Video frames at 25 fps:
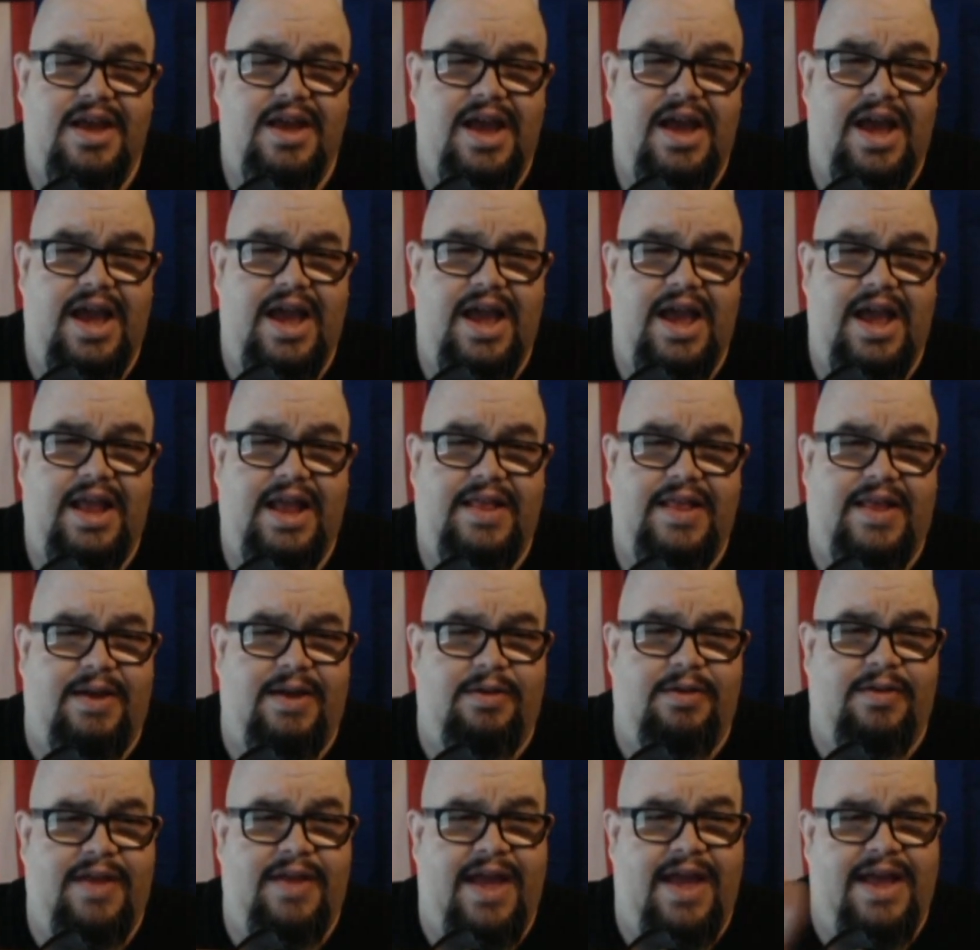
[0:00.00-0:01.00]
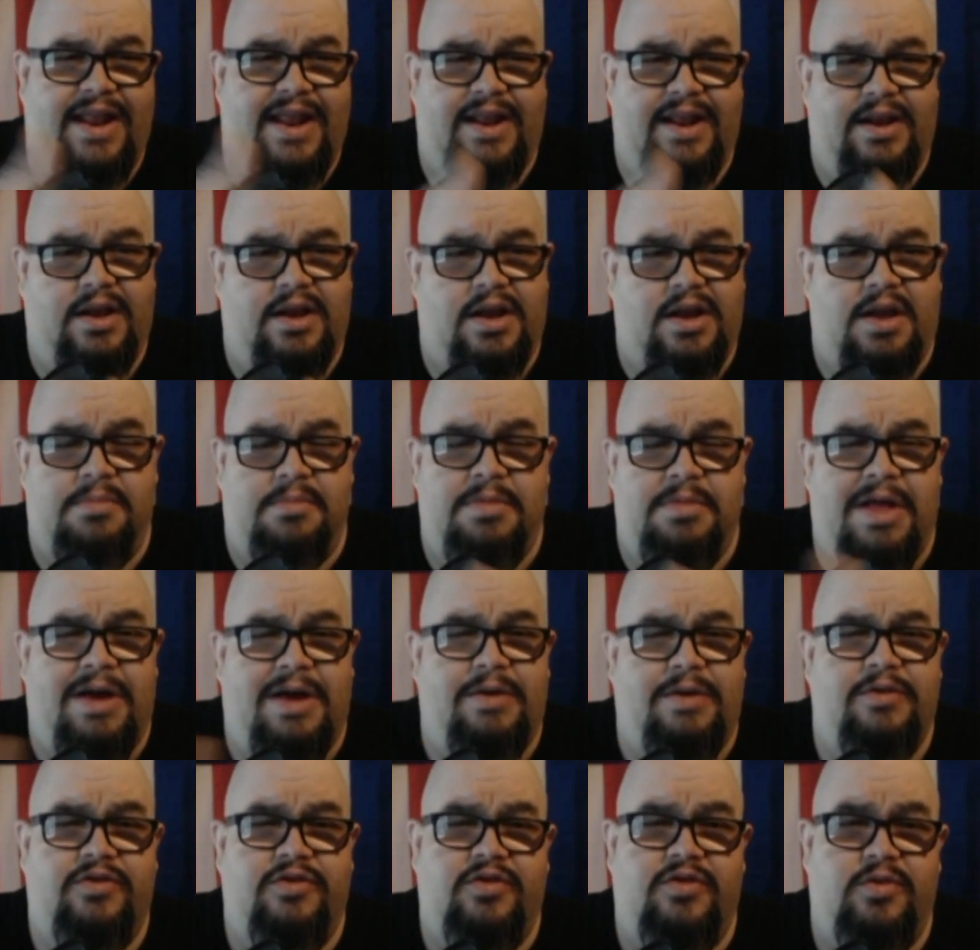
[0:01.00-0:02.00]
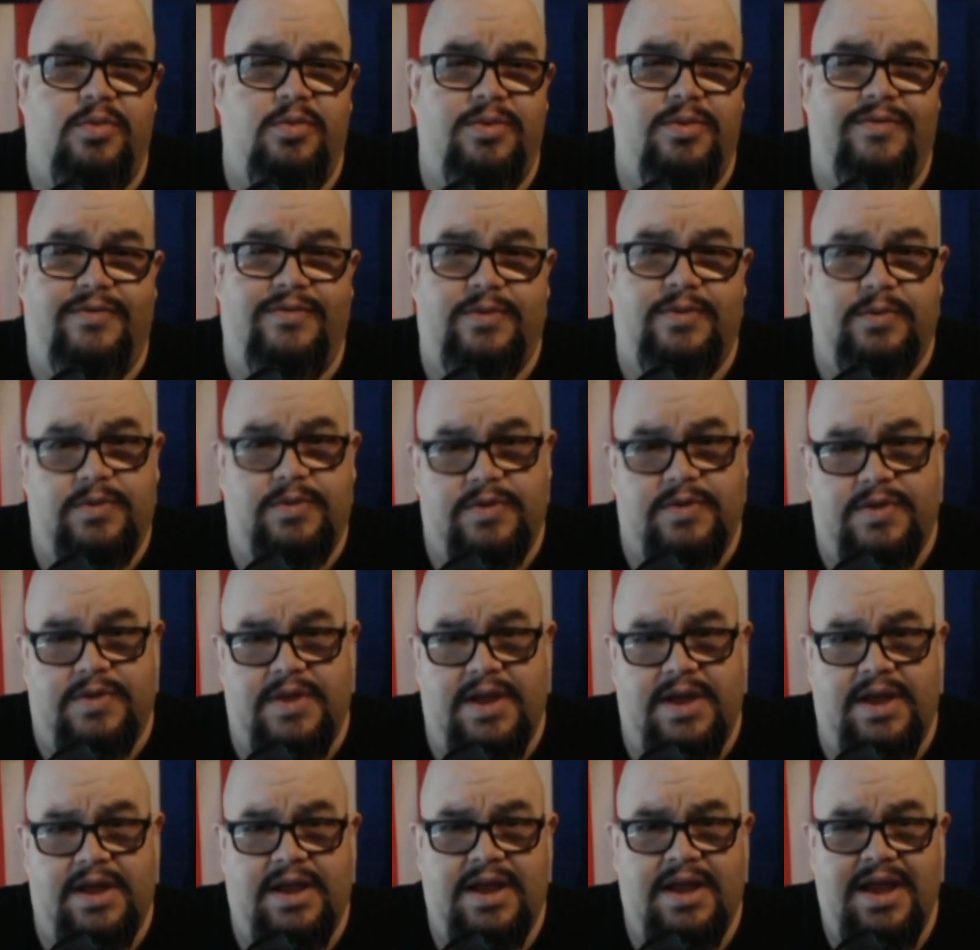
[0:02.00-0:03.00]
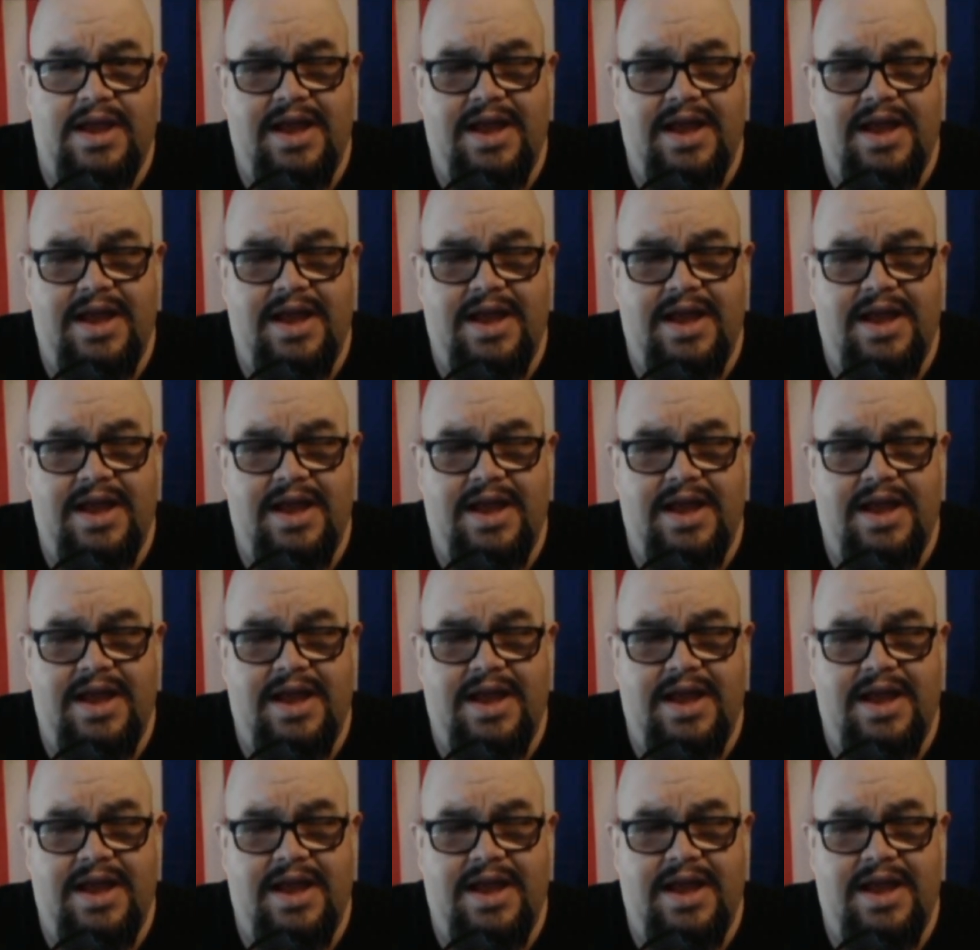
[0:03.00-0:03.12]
and they only had a couple hours to review the thing,